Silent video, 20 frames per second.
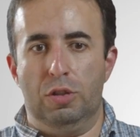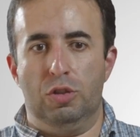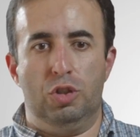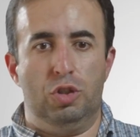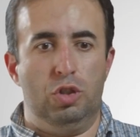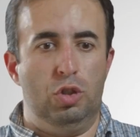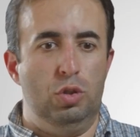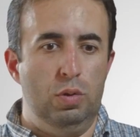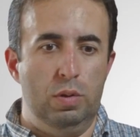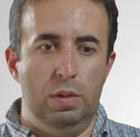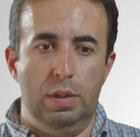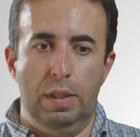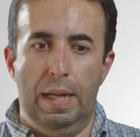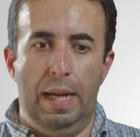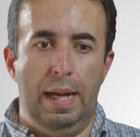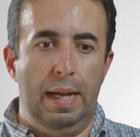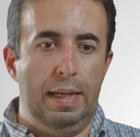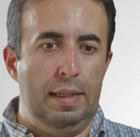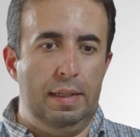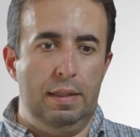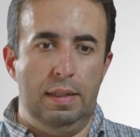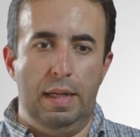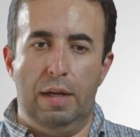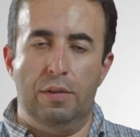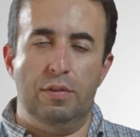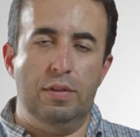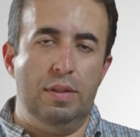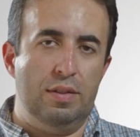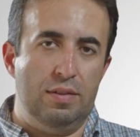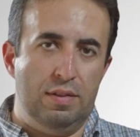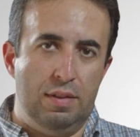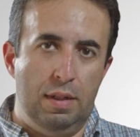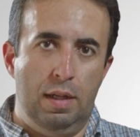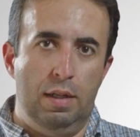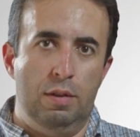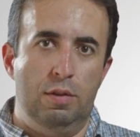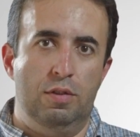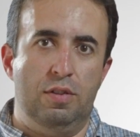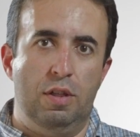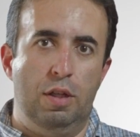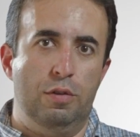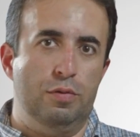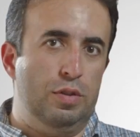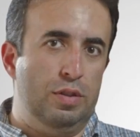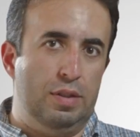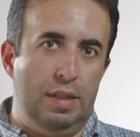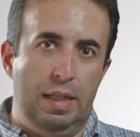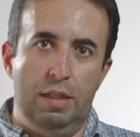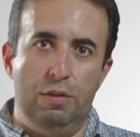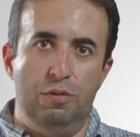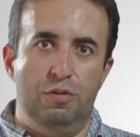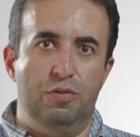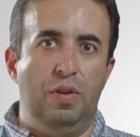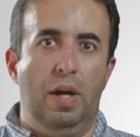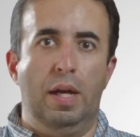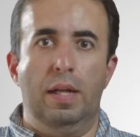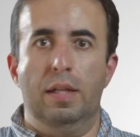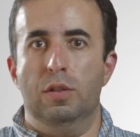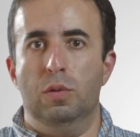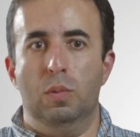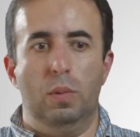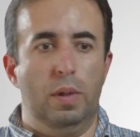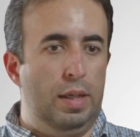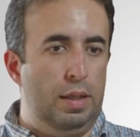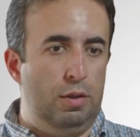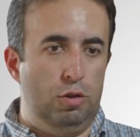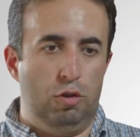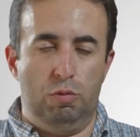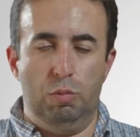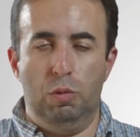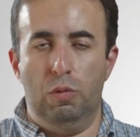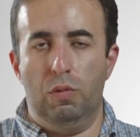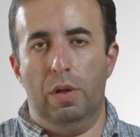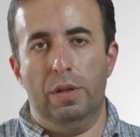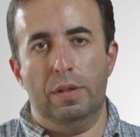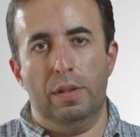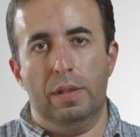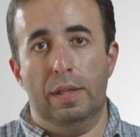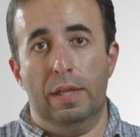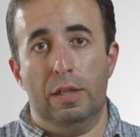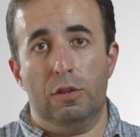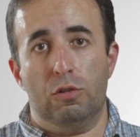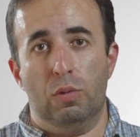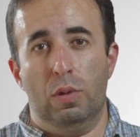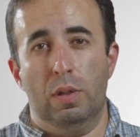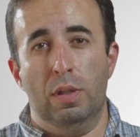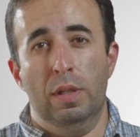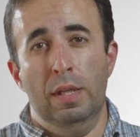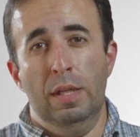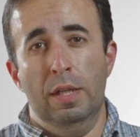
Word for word: Shoot, edit, everything's done, self-contained, filed away, just move on to the next one.